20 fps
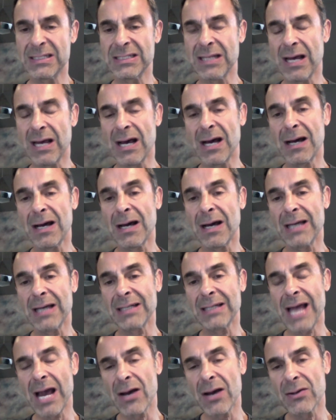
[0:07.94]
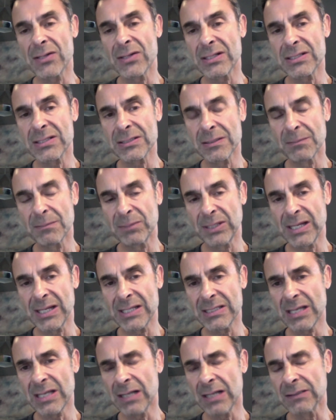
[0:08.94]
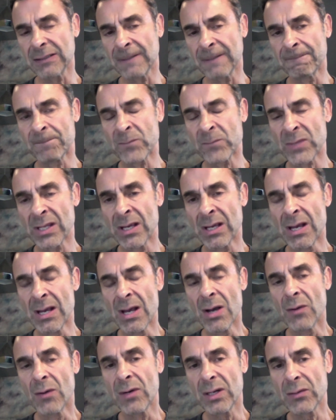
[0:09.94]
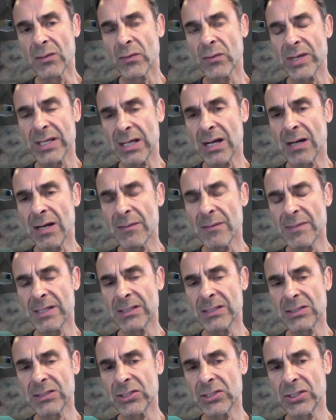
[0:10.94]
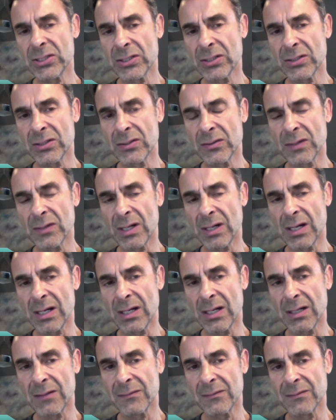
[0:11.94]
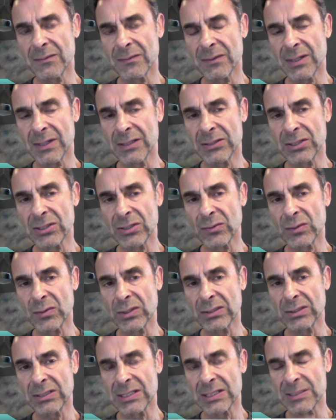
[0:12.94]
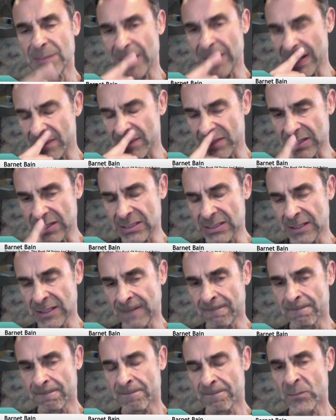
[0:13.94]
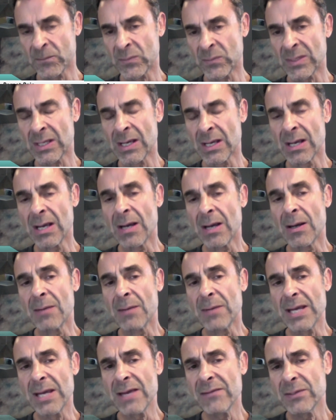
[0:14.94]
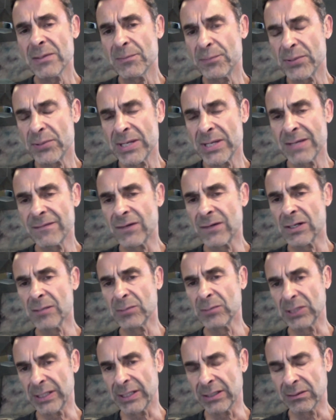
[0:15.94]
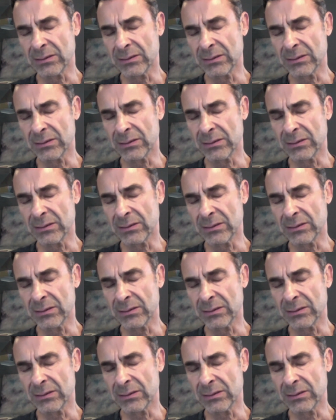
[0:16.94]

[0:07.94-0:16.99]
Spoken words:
how this plays out. When we come into the world as babies, even pre-verbally,